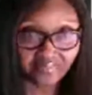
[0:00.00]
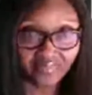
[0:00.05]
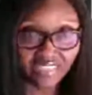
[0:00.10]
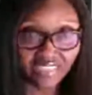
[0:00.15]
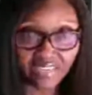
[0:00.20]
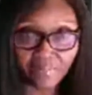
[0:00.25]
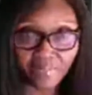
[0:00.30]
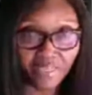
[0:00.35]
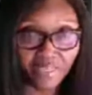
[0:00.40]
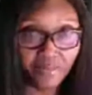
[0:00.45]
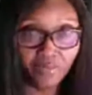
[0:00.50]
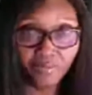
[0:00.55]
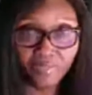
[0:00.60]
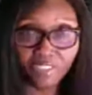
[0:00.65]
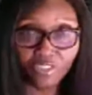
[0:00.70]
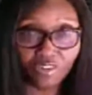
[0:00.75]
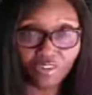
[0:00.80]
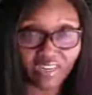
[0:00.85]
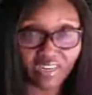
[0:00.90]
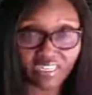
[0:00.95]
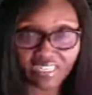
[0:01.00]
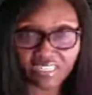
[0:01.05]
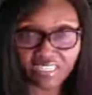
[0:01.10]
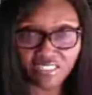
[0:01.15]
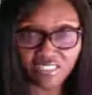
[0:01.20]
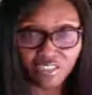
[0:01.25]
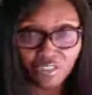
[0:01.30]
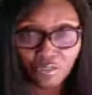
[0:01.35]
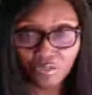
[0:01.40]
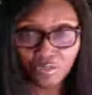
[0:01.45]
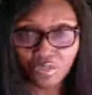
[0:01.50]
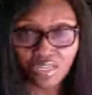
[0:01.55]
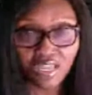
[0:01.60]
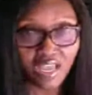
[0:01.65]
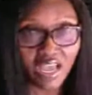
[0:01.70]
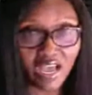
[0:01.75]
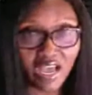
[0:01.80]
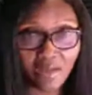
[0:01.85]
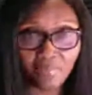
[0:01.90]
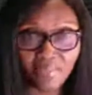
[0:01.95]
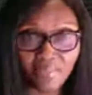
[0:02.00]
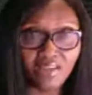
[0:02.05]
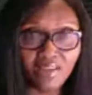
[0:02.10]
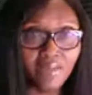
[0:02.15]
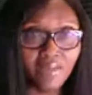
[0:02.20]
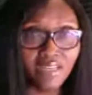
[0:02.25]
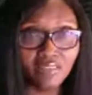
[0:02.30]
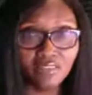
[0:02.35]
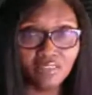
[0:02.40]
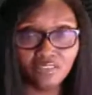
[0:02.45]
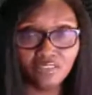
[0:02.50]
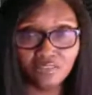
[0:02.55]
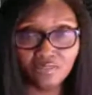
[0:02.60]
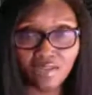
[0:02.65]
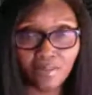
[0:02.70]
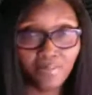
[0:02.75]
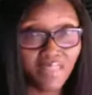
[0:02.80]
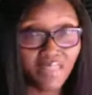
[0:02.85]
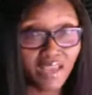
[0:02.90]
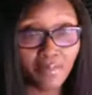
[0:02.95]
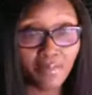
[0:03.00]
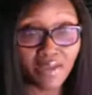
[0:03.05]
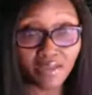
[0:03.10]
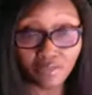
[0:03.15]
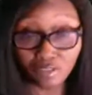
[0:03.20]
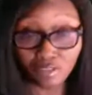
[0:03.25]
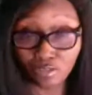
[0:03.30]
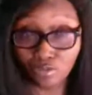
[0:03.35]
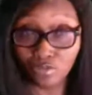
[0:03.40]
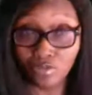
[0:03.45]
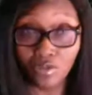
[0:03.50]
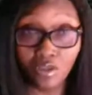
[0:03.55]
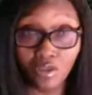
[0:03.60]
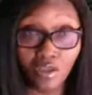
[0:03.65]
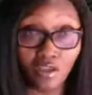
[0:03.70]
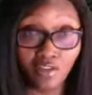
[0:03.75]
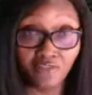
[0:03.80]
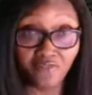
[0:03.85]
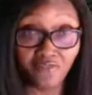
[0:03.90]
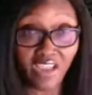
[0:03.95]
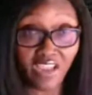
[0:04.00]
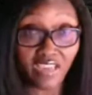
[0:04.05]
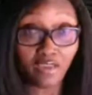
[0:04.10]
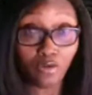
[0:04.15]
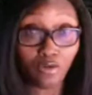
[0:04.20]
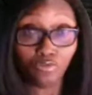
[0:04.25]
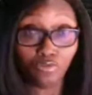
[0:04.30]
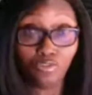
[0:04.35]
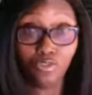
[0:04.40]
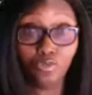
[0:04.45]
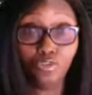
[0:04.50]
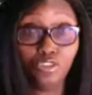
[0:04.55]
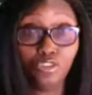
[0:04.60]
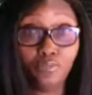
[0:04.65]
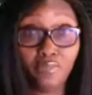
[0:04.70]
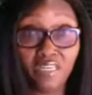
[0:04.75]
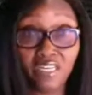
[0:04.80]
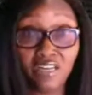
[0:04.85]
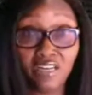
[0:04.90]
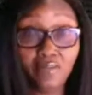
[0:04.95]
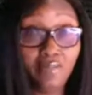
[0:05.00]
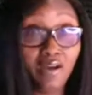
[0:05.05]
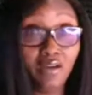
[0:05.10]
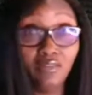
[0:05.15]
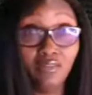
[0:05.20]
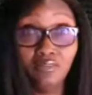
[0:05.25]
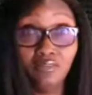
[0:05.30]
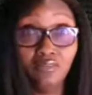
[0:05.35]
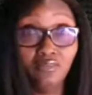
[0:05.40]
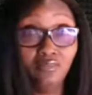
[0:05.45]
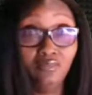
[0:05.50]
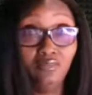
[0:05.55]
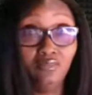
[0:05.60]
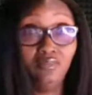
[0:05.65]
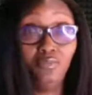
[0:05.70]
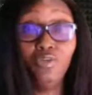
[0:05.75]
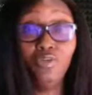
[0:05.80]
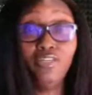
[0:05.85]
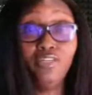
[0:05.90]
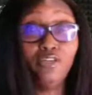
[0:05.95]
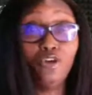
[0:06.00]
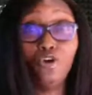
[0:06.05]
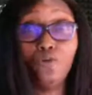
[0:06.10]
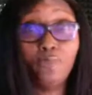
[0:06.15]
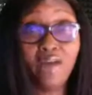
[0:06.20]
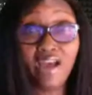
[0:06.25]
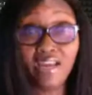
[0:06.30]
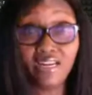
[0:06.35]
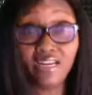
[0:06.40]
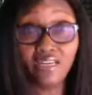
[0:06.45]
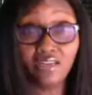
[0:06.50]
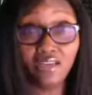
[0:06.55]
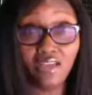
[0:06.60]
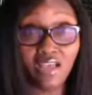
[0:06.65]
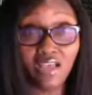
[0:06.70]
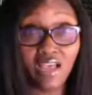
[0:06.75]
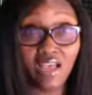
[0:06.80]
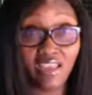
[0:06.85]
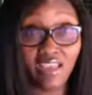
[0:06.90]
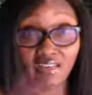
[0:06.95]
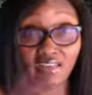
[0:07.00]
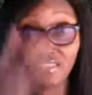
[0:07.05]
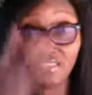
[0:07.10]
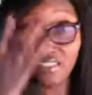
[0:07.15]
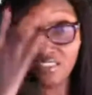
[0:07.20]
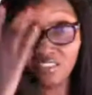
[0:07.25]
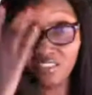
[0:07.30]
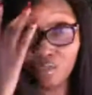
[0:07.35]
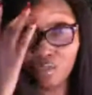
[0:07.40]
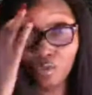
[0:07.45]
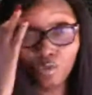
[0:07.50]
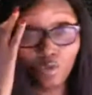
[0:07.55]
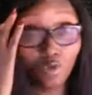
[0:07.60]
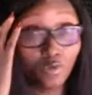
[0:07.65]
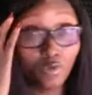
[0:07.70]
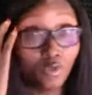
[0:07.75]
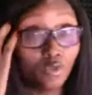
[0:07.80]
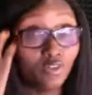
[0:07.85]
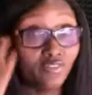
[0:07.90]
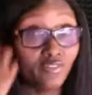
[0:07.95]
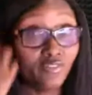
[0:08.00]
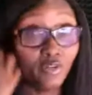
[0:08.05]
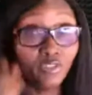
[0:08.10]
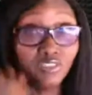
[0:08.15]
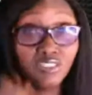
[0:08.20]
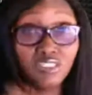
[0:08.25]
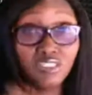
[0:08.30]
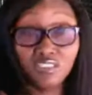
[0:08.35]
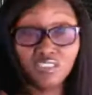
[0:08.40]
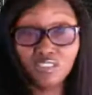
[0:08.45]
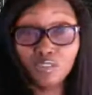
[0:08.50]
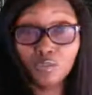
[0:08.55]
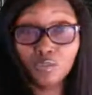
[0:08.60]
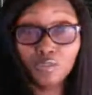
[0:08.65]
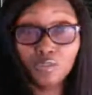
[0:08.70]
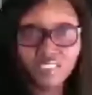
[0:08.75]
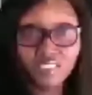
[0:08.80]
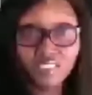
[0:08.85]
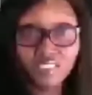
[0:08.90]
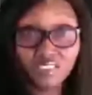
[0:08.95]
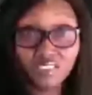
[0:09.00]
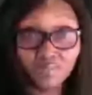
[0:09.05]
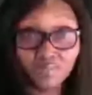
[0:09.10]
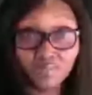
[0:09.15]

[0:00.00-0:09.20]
that people be trying to get into. I'm not about this. I'm not about to fight on social media with nobody. And these Google University students